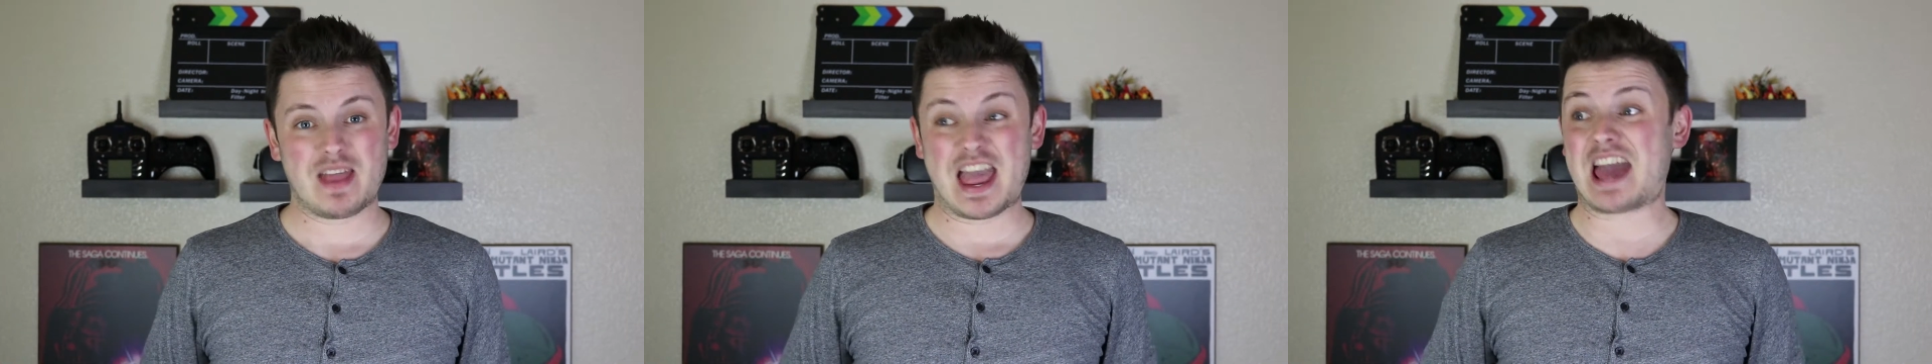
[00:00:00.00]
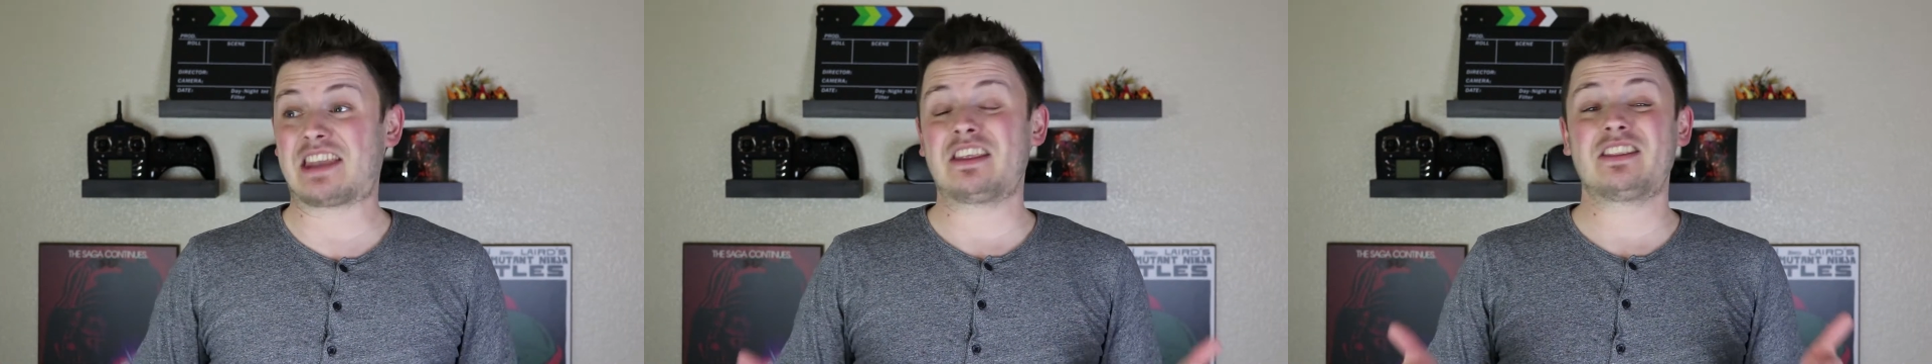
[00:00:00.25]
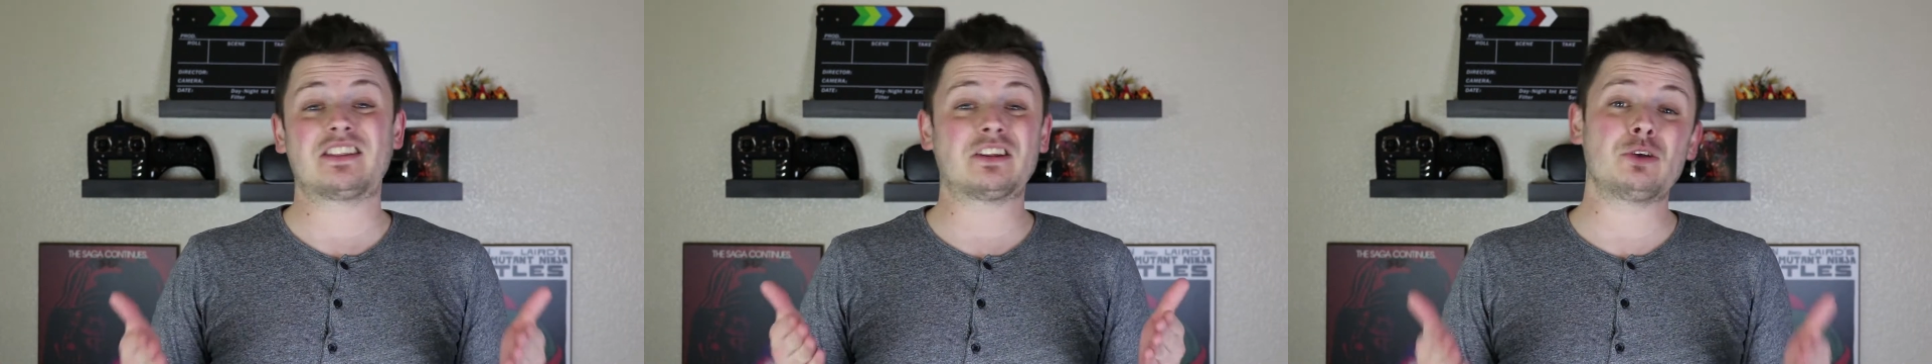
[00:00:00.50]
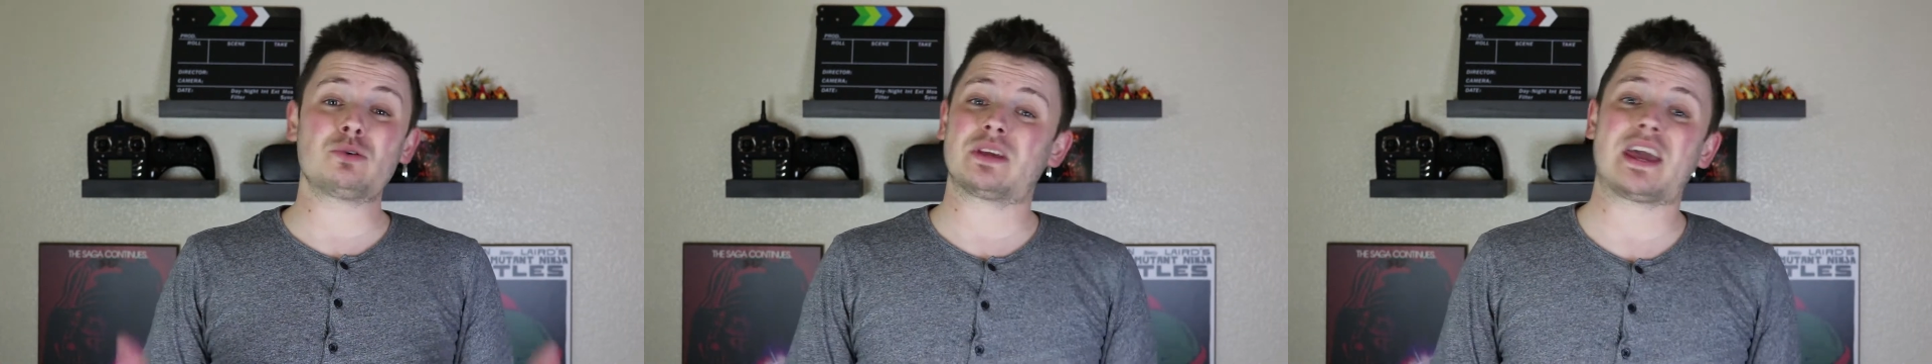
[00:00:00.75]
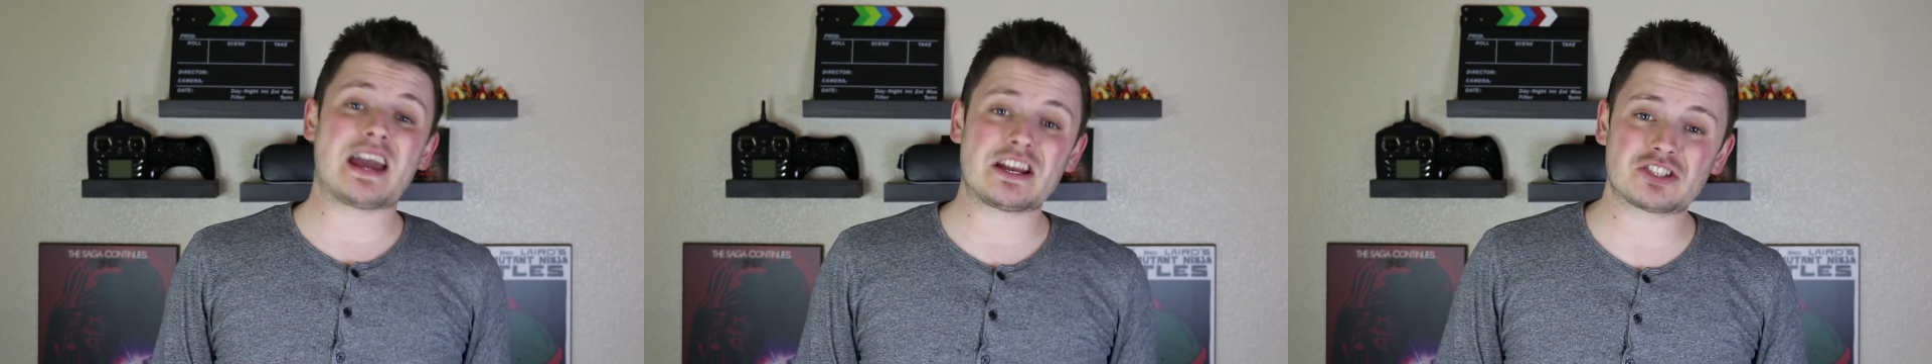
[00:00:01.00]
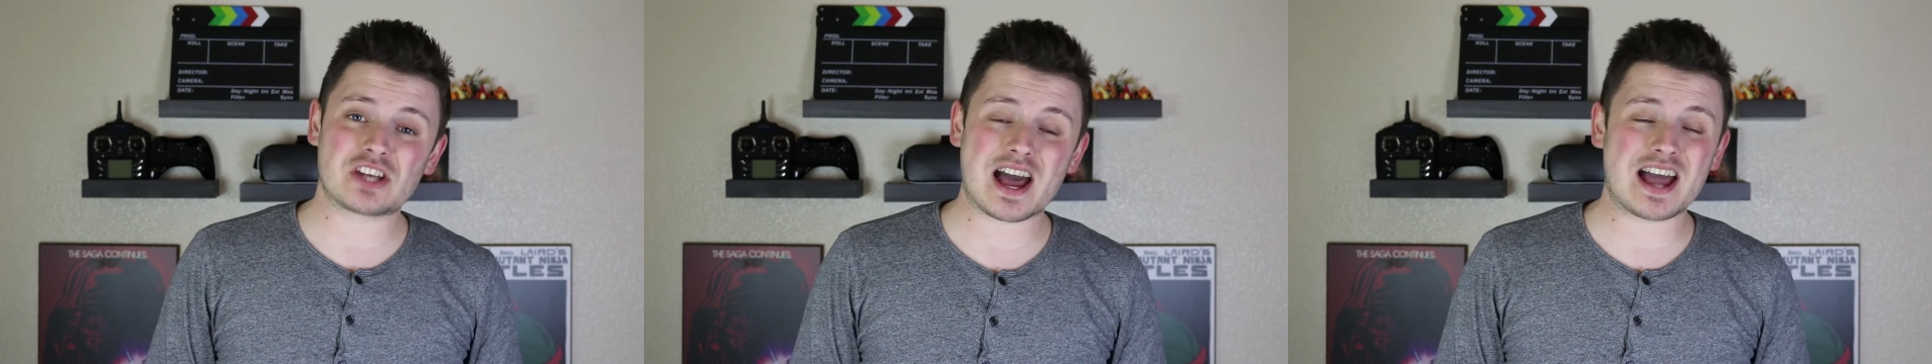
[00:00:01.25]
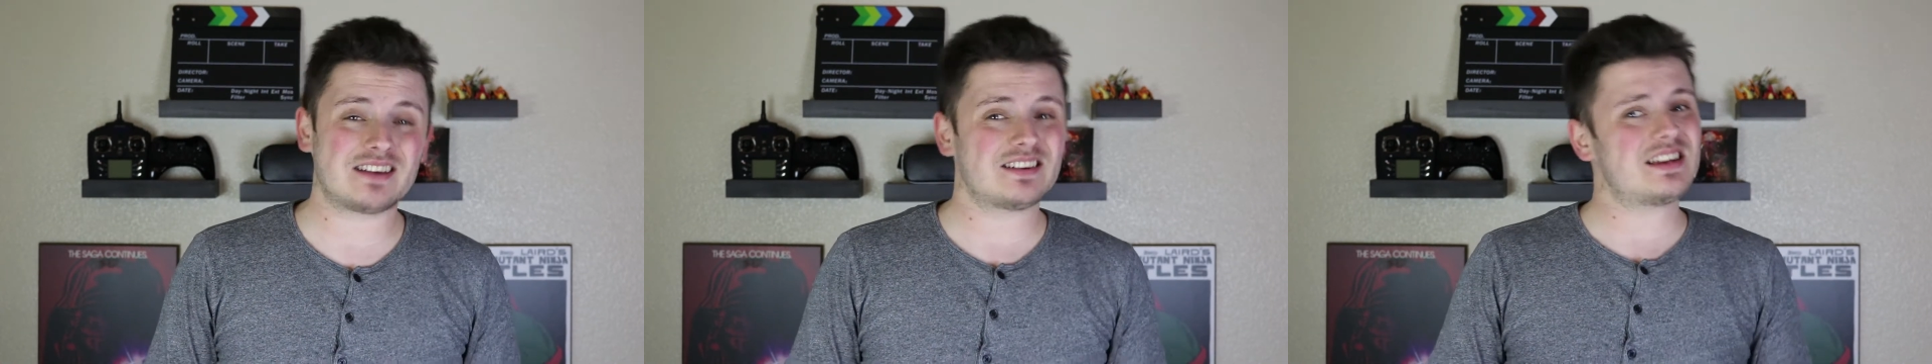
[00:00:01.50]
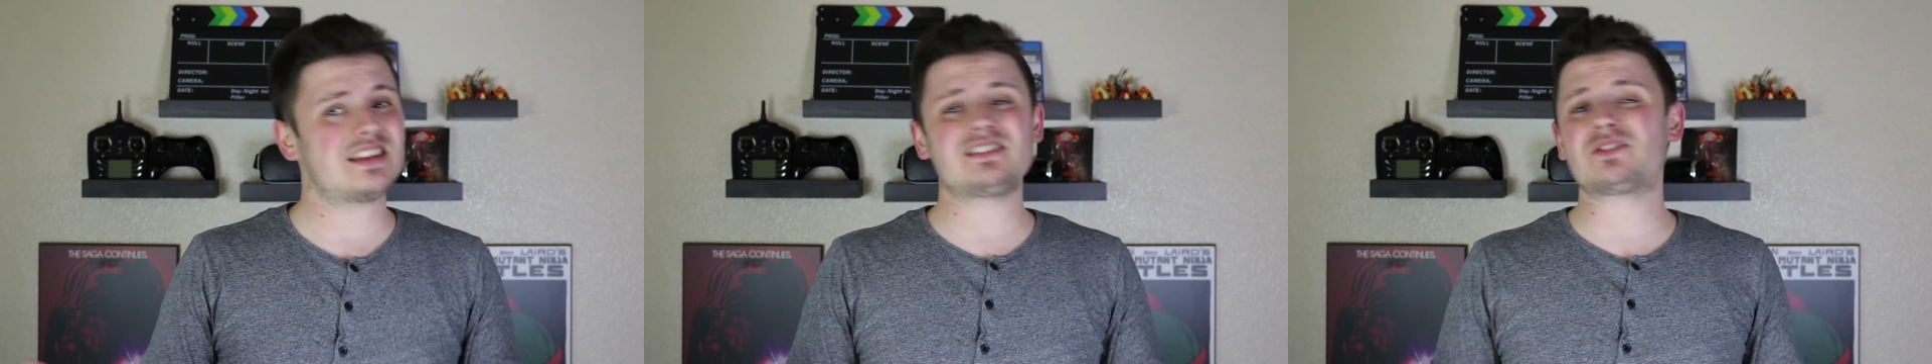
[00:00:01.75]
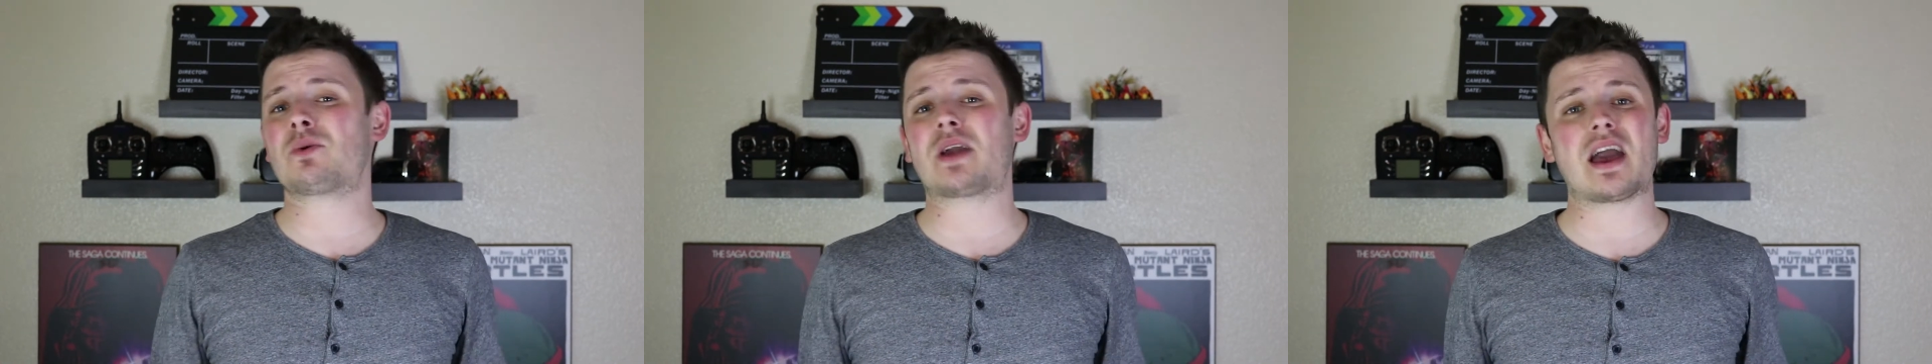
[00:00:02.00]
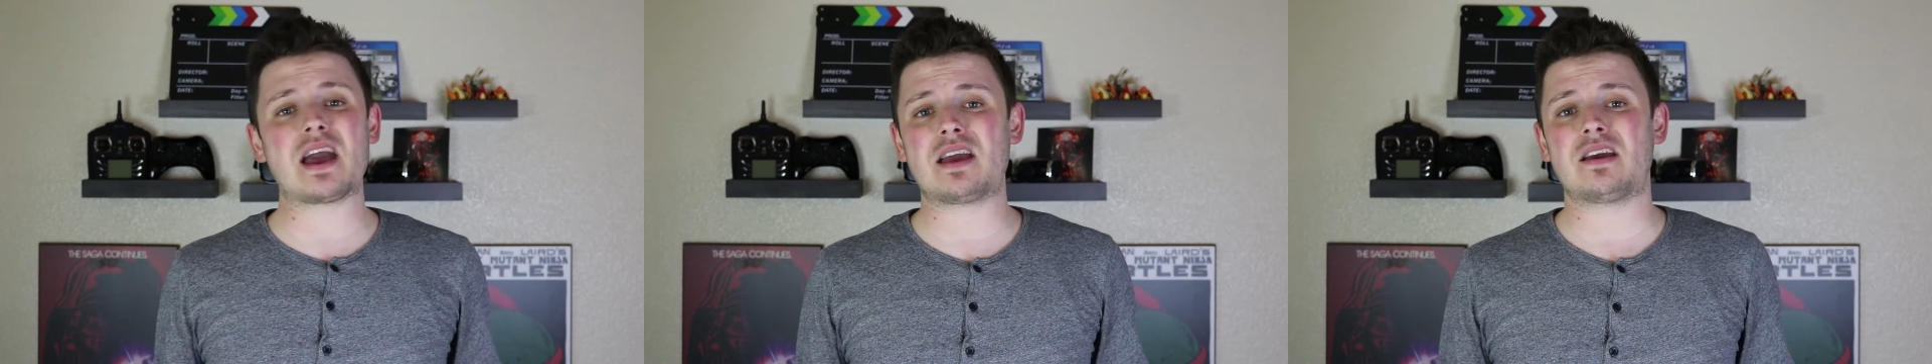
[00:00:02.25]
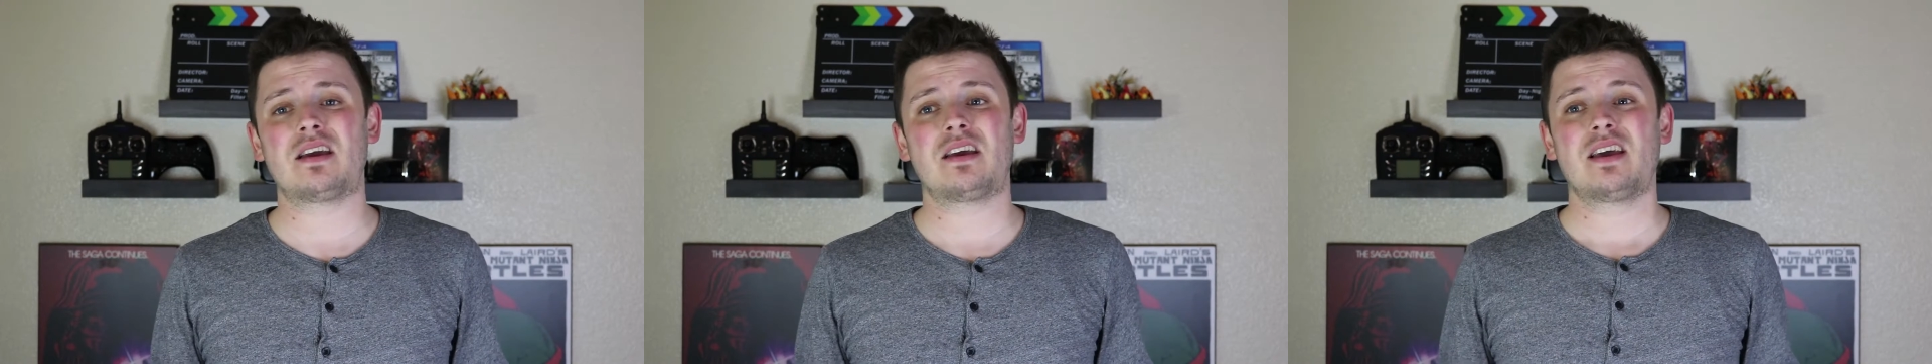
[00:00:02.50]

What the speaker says: And the Luke Cage guy, he's okay.